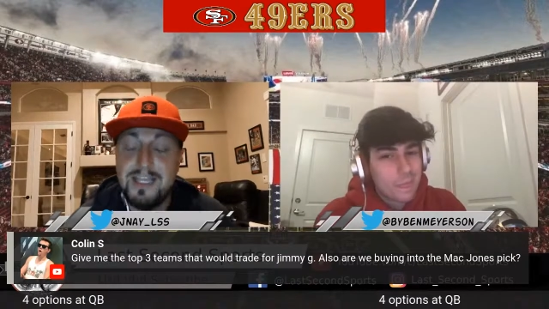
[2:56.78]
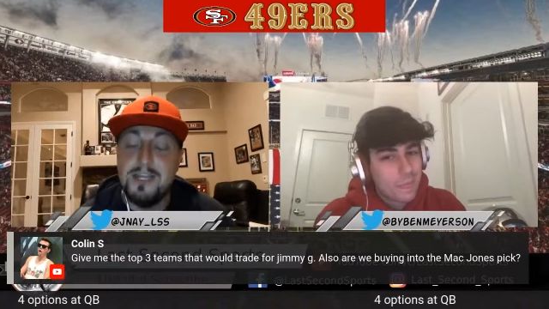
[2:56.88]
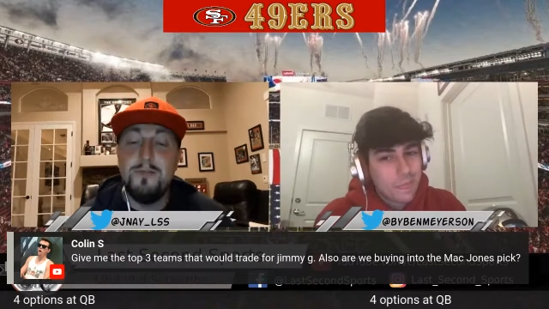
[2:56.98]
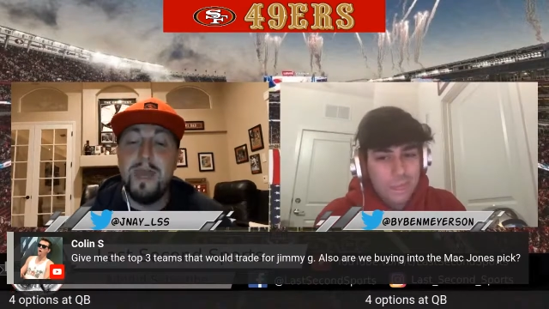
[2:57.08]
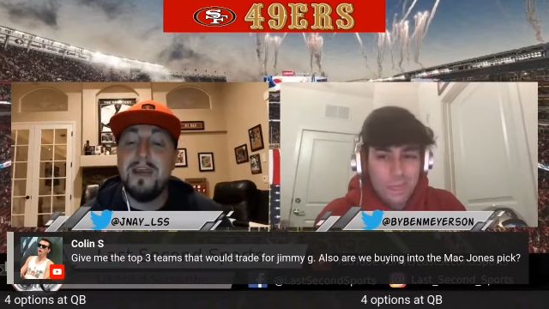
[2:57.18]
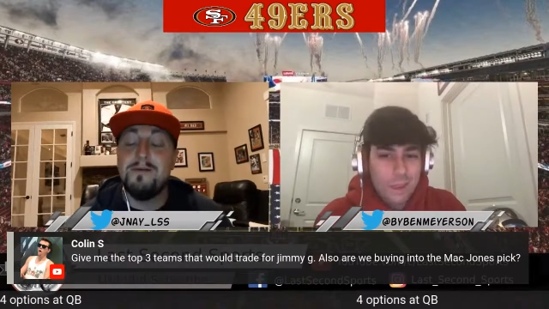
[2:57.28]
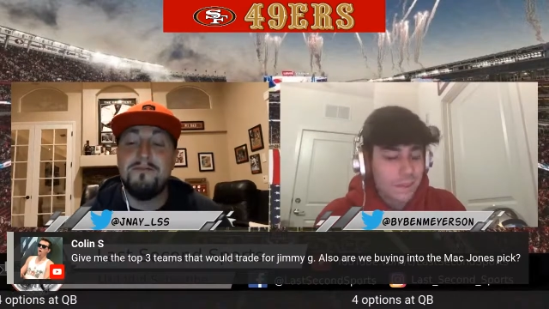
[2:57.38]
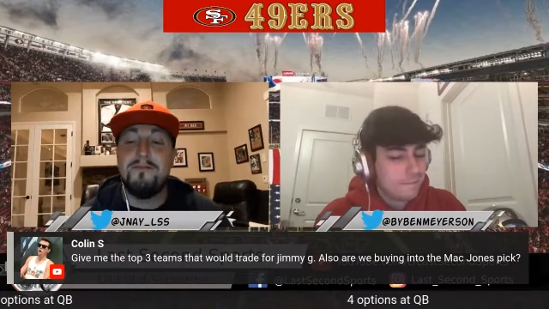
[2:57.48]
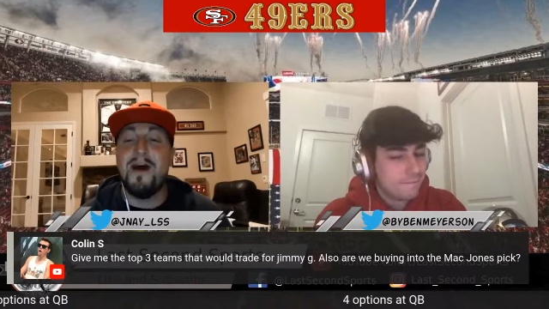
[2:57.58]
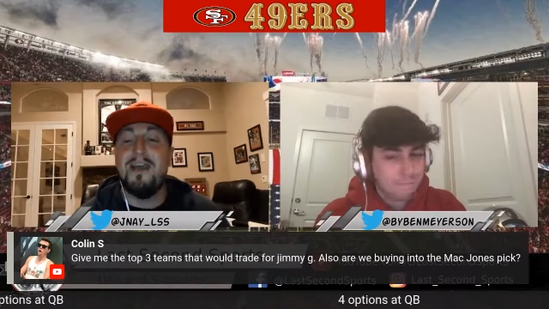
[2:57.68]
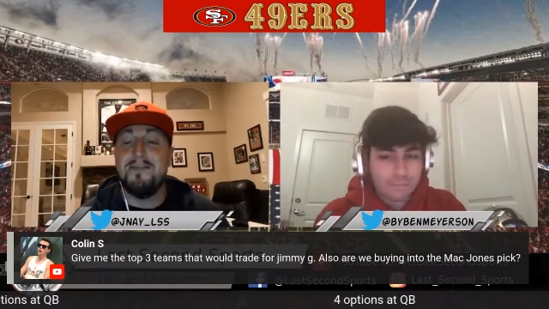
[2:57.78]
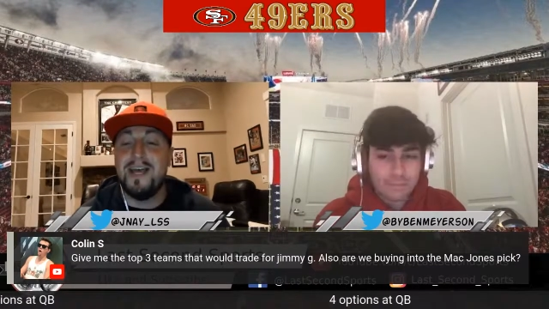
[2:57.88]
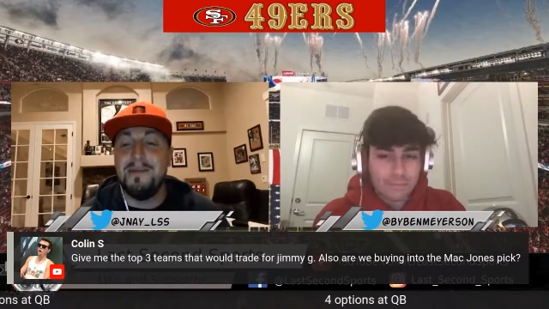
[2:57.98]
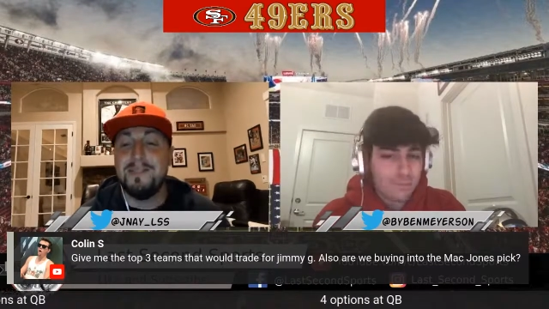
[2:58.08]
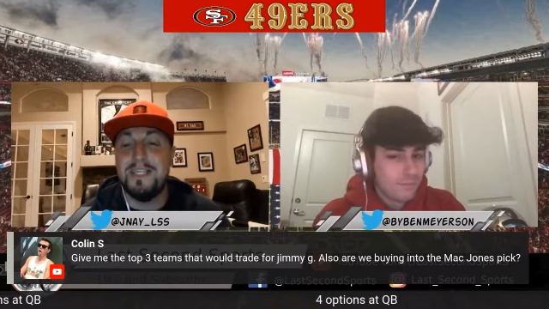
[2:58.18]
Speaker 1: and you paid him five
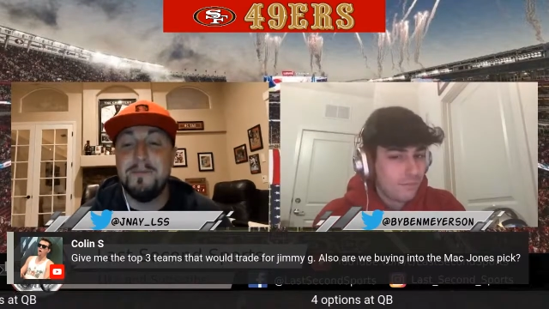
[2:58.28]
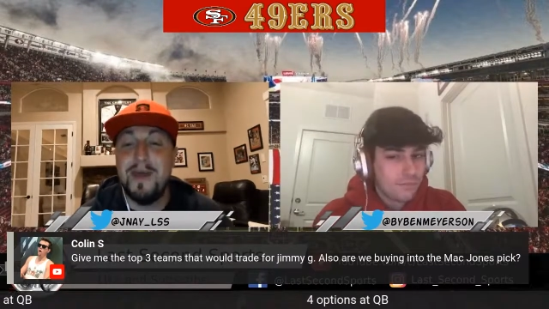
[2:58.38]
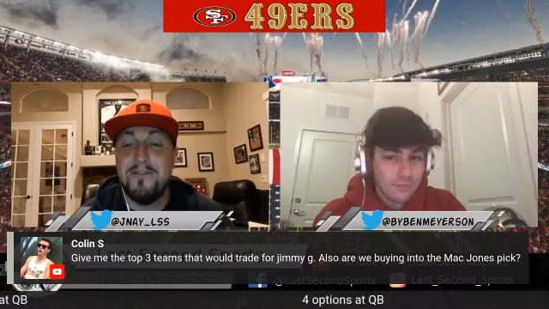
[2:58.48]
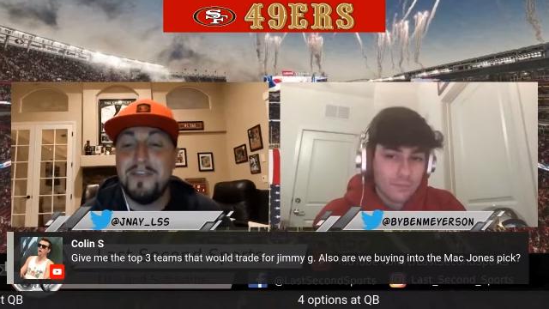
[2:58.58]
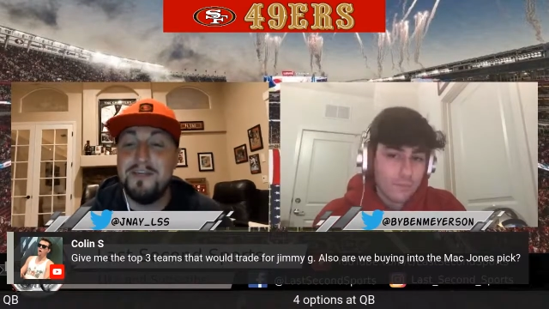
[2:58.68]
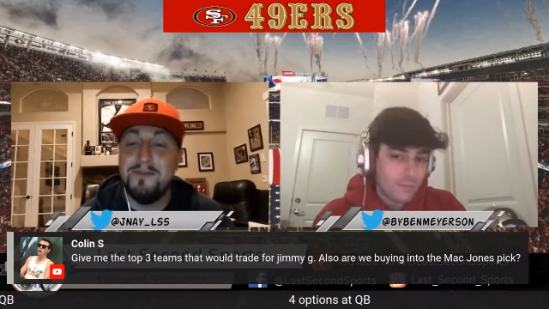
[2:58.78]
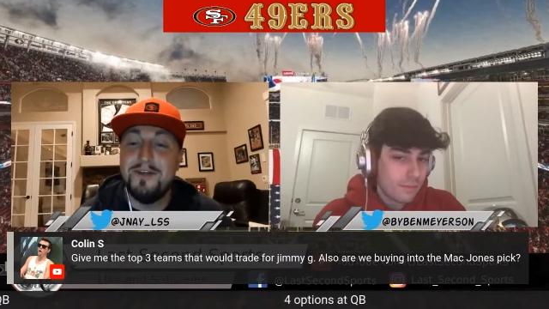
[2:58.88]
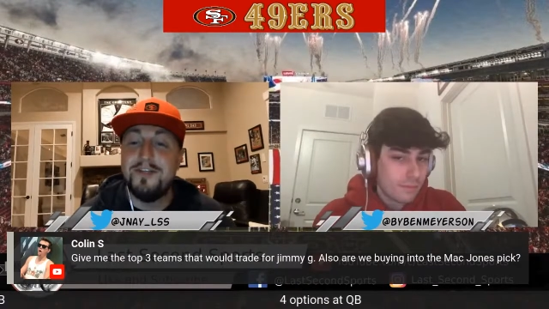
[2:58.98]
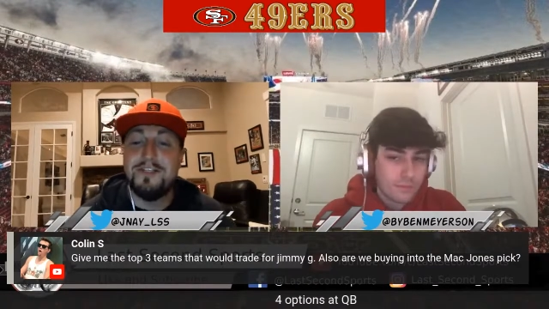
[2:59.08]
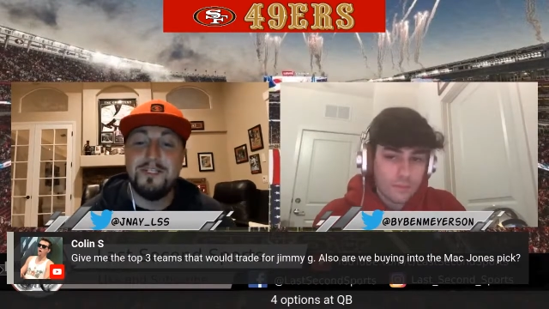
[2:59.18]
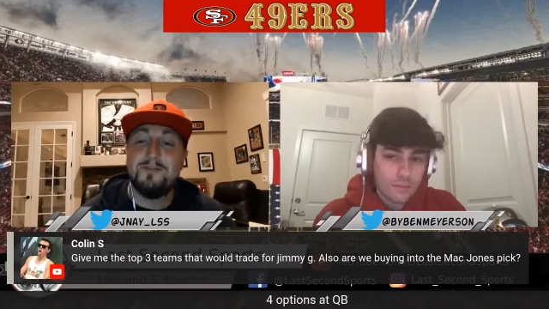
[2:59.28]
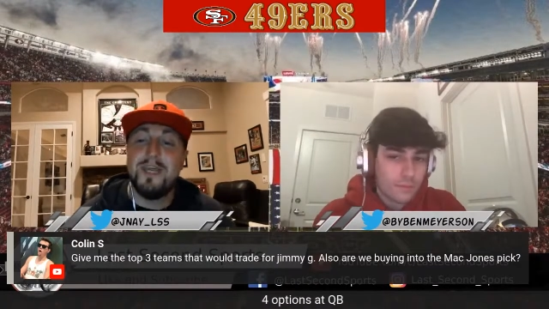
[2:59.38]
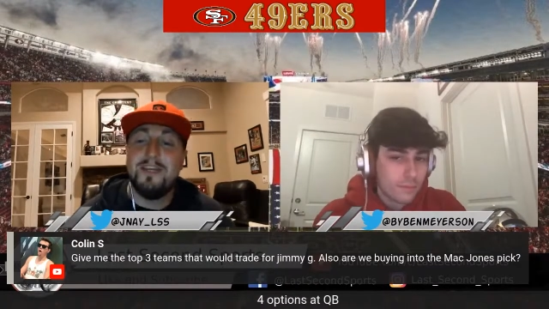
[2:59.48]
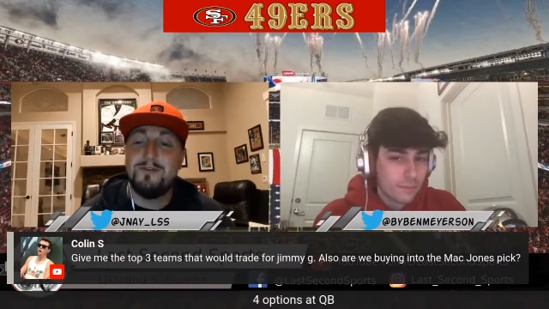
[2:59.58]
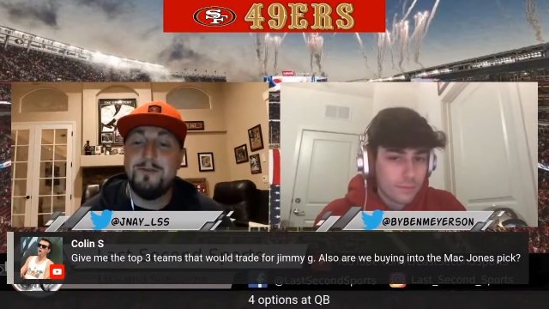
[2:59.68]
times the amount that you could have just
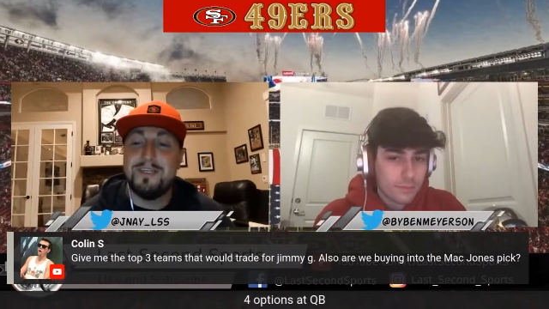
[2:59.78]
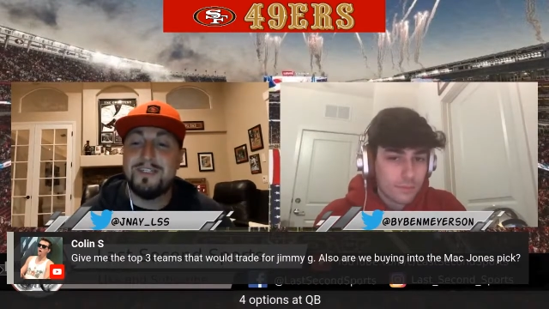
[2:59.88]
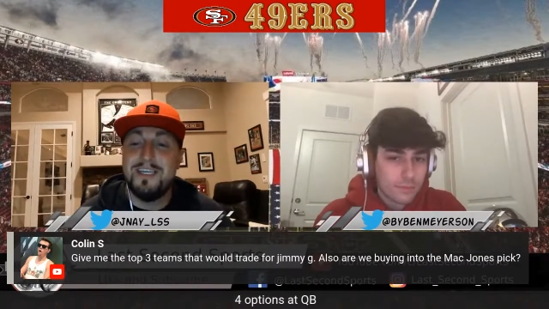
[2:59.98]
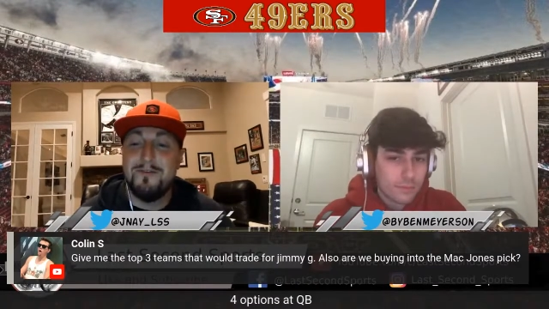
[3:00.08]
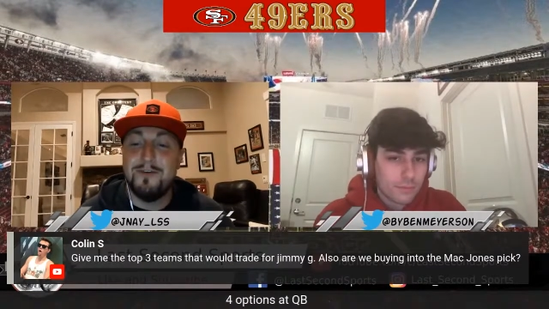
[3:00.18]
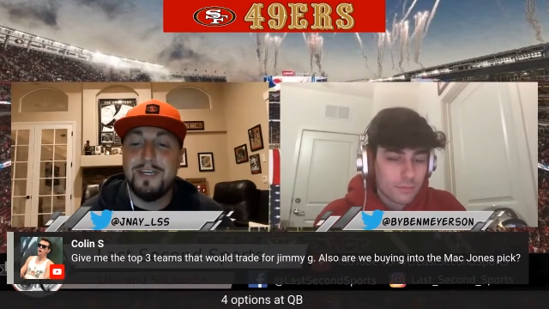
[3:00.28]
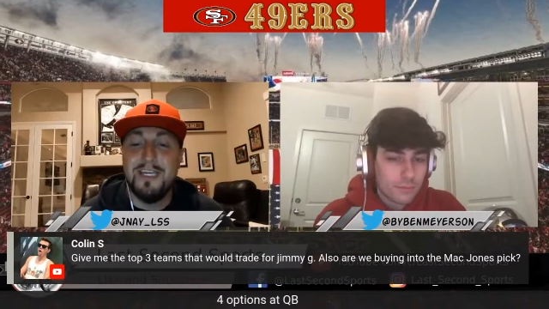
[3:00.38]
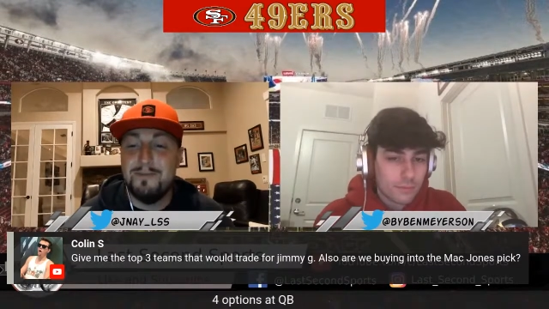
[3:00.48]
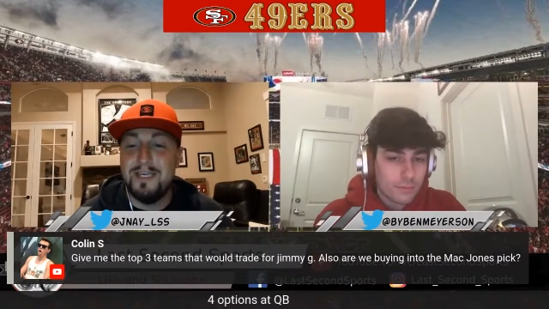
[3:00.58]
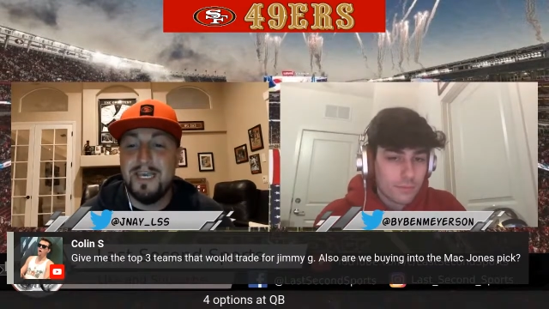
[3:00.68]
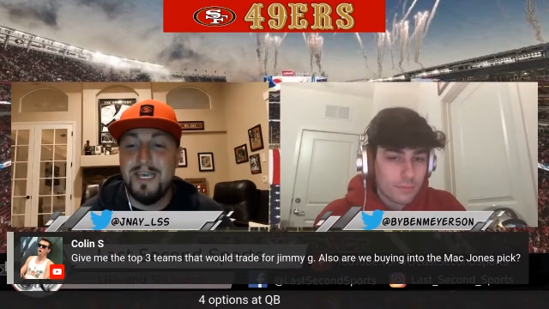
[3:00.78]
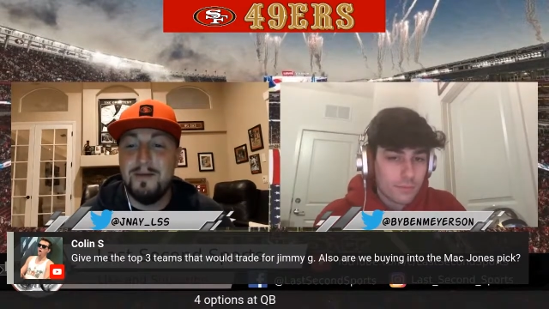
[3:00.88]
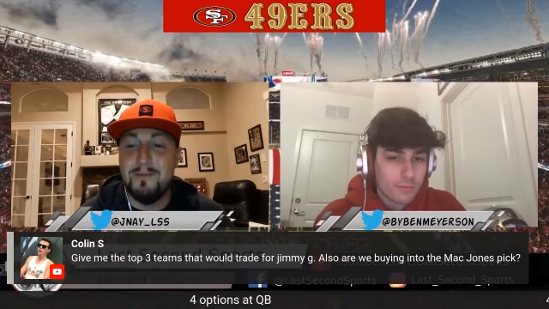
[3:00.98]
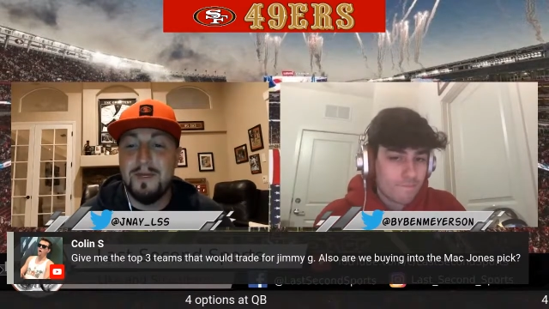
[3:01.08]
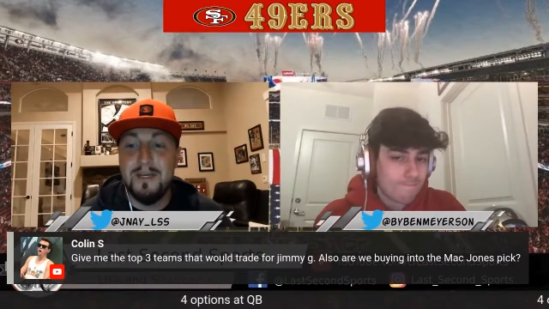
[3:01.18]
paid Trubisky for keeping
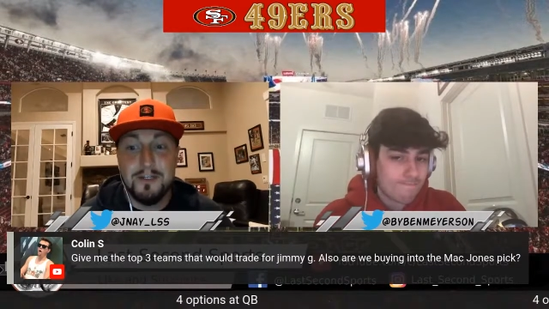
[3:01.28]
him.